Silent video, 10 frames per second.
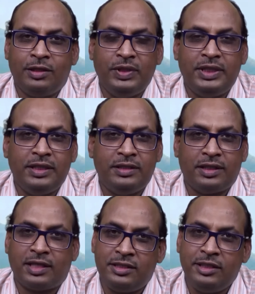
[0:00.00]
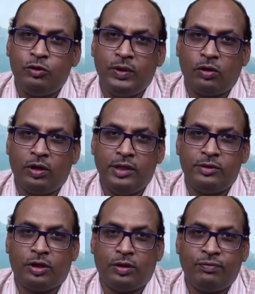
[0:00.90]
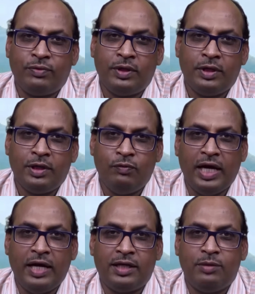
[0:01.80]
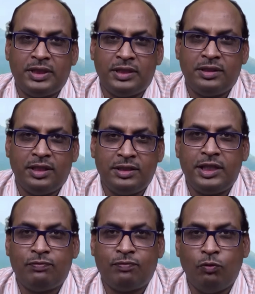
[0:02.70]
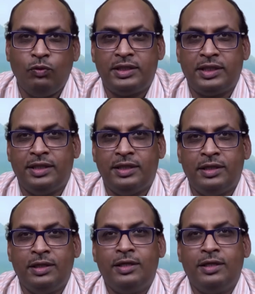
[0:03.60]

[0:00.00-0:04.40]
which is a constituent college of Vinayaka Mission's Research Foundation,